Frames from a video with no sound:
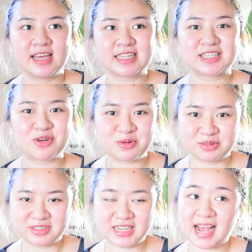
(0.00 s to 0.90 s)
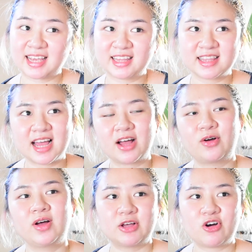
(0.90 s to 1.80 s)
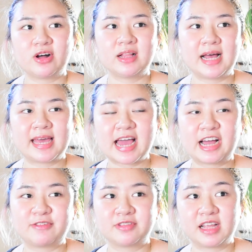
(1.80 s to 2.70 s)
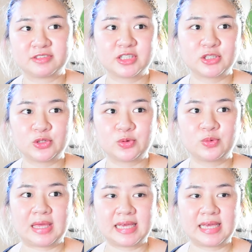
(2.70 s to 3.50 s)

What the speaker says: It's a whole jacket now. All I have left to do